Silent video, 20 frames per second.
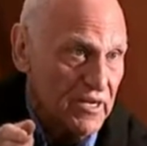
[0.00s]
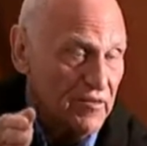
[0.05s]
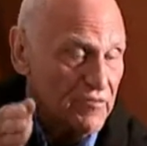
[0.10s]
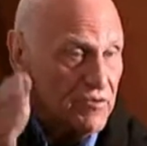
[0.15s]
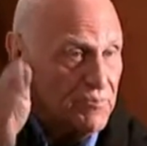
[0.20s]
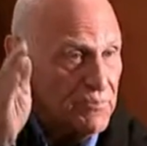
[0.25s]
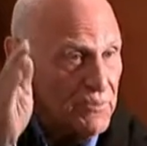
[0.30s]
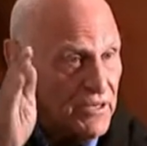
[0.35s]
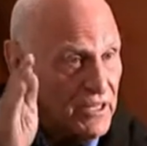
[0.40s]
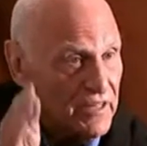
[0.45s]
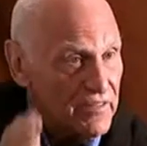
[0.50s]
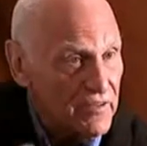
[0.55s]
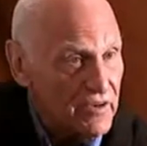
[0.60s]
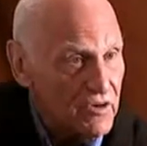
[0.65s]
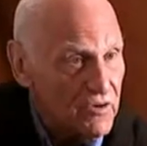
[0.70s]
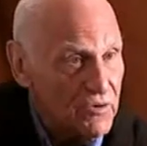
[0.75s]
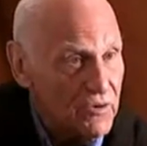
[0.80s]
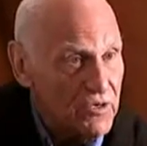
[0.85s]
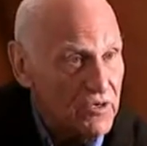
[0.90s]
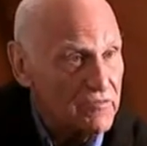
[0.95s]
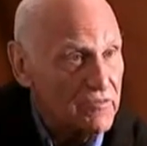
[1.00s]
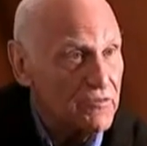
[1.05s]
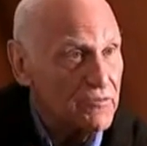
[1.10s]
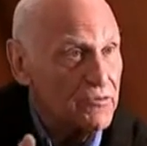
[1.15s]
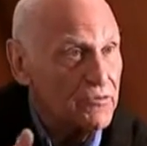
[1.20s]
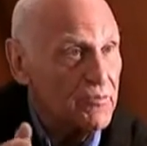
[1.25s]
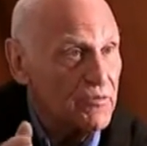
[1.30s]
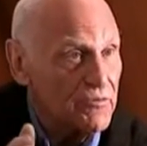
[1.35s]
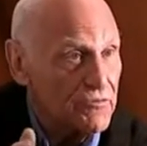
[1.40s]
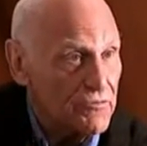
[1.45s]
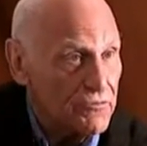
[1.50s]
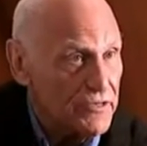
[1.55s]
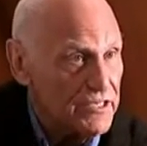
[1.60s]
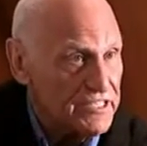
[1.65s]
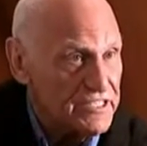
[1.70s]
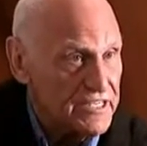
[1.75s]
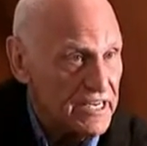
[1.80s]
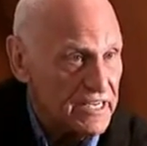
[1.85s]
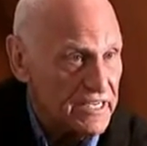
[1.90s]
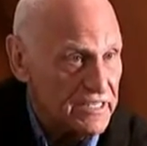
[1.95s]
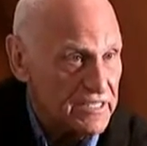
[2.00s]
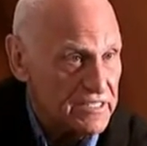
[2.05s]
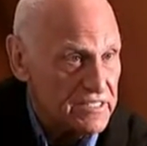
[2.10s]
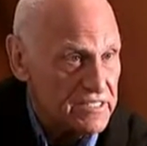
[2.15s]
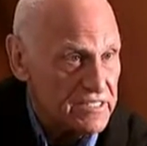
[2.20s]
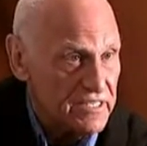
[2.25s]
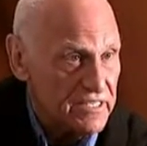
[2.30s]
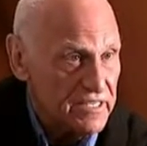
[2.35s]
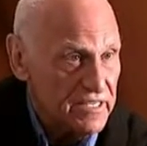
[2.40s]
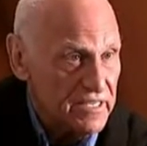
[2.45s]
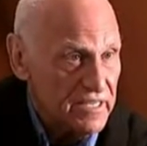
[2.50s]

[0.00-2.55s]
If you put it in the corner of a room, it freestands.